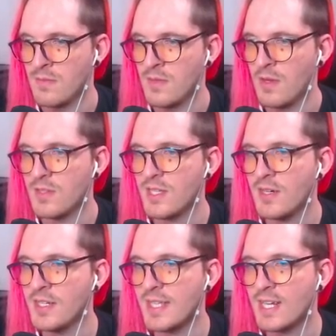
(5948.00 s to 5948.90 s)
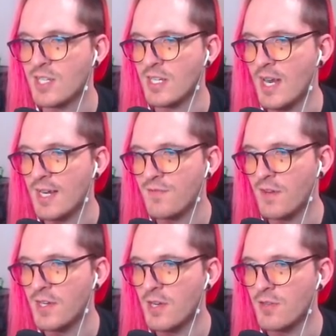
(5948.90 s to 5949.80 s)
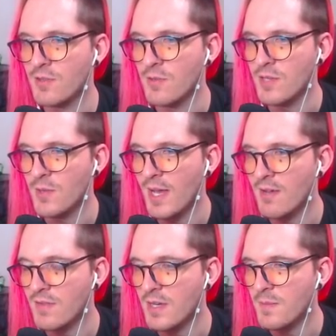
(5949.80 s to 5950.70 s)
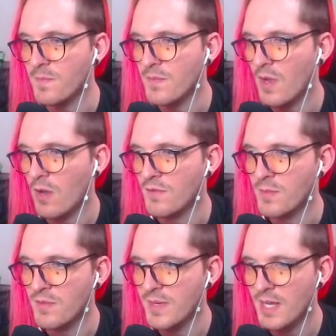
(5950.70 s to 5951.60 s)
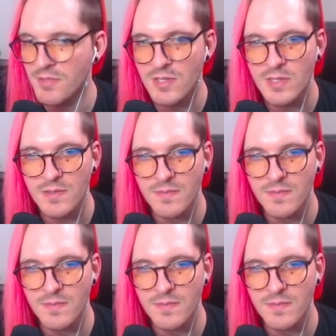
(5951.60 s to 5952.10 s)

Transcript: Well, this area is actually kind of fun to go through when you have all of your movement options.